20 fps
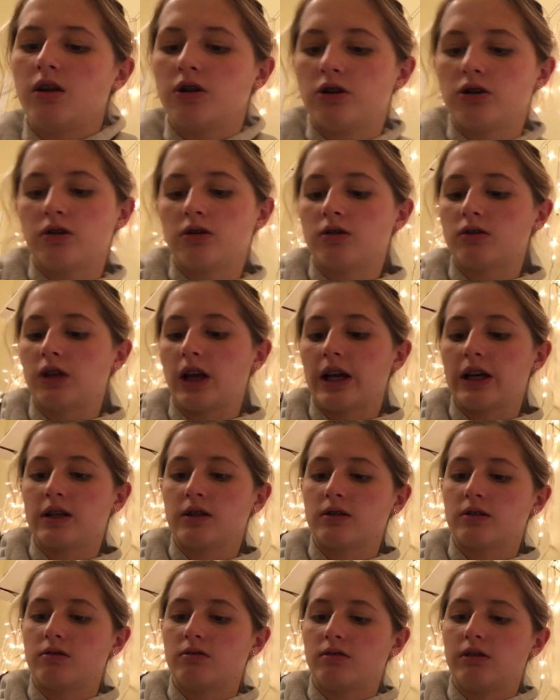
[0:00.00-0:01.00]
You're
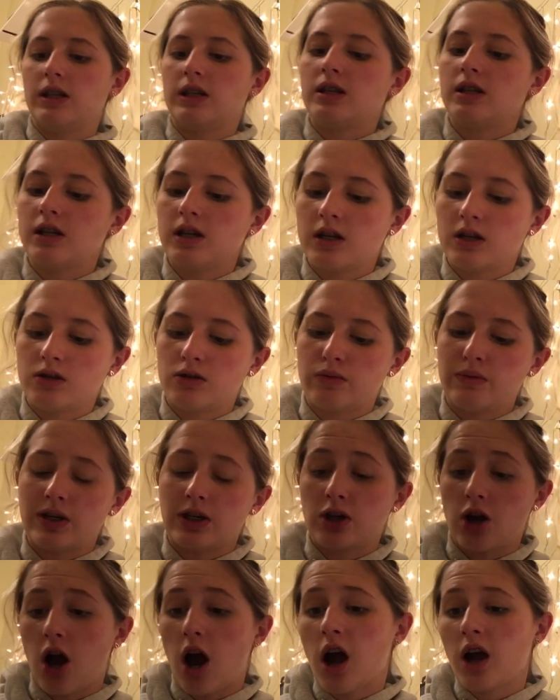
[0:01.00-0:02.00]
like listening to
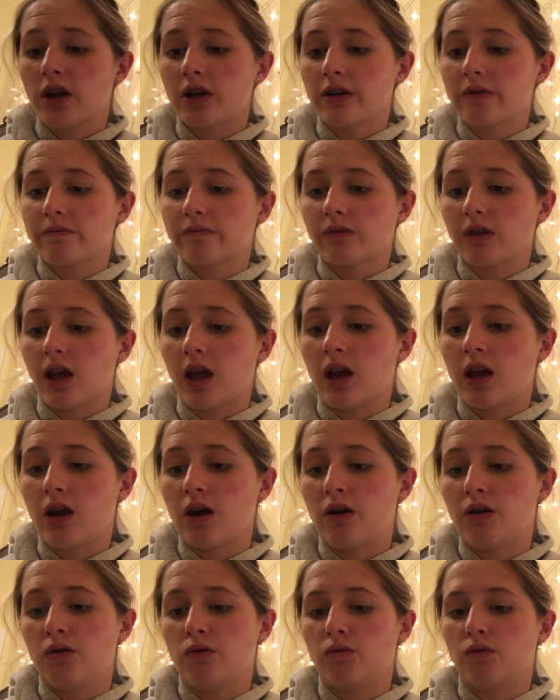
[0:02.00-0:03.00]
me talk,
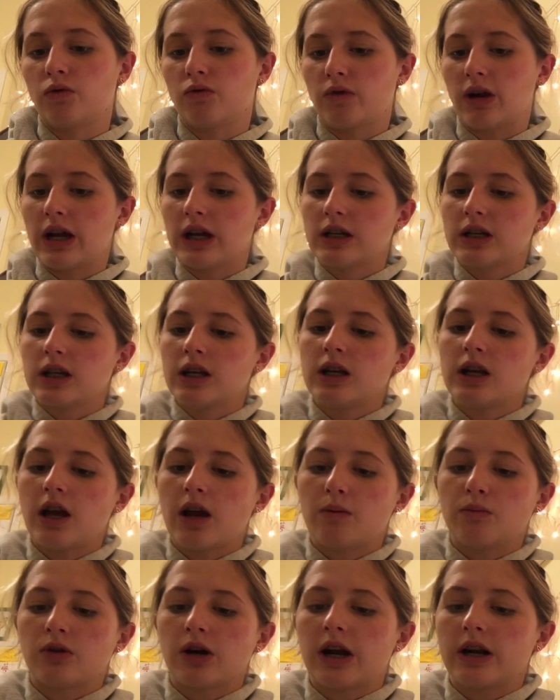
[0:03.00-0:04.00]
and we're
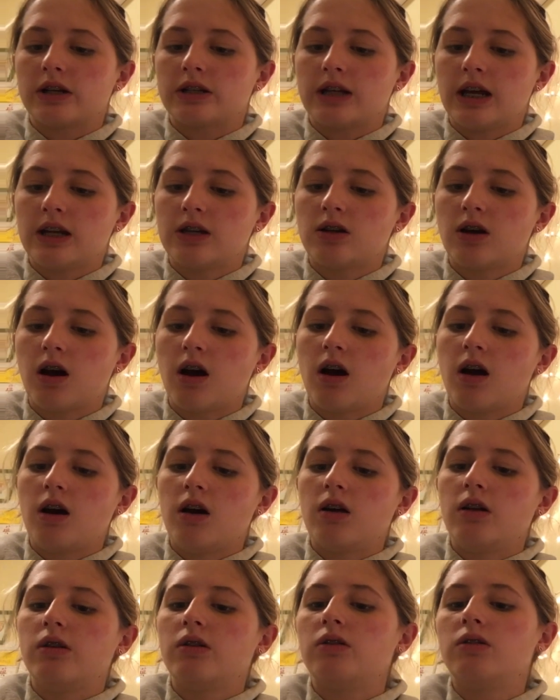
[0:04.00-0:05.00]
ranting, and we're at a TED Talk.
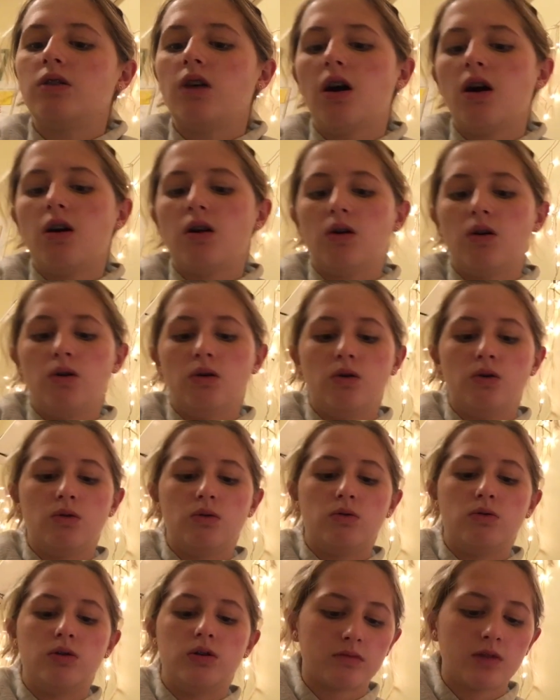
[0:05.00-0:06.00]

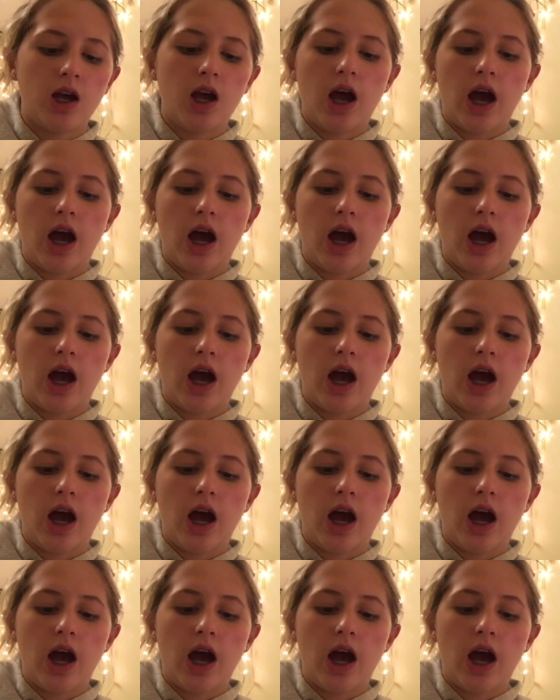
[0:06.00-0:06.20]
No.